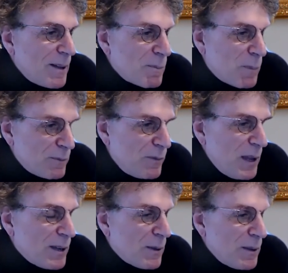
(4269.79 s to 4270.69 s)
but
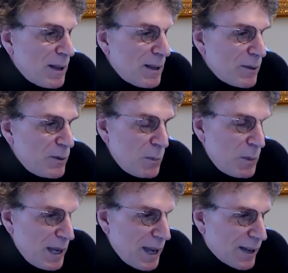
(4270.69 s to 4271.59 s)
via
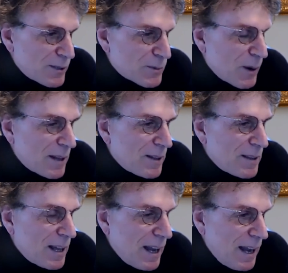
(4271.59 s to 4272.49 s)
UPS rather
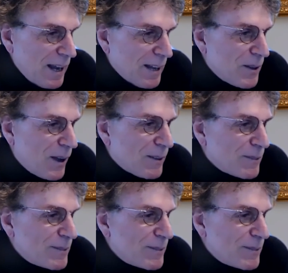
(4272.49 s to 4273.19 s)
than a handoff.